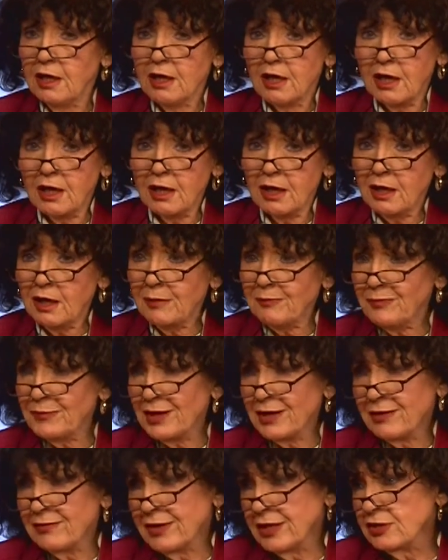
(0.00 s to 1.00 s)

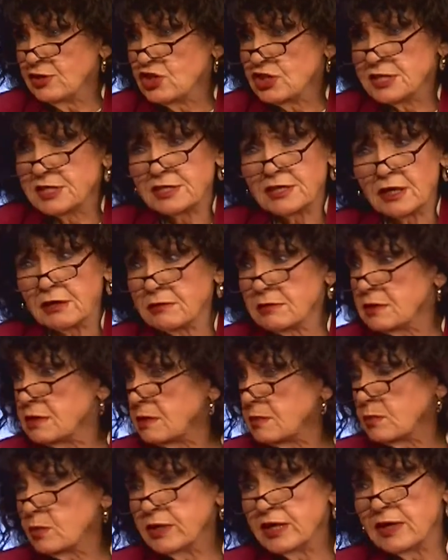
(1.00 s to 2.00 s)
And then just, I don't
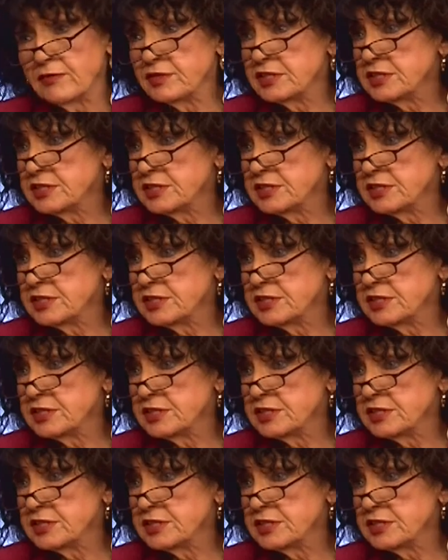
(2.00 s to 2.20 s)
know, we haven't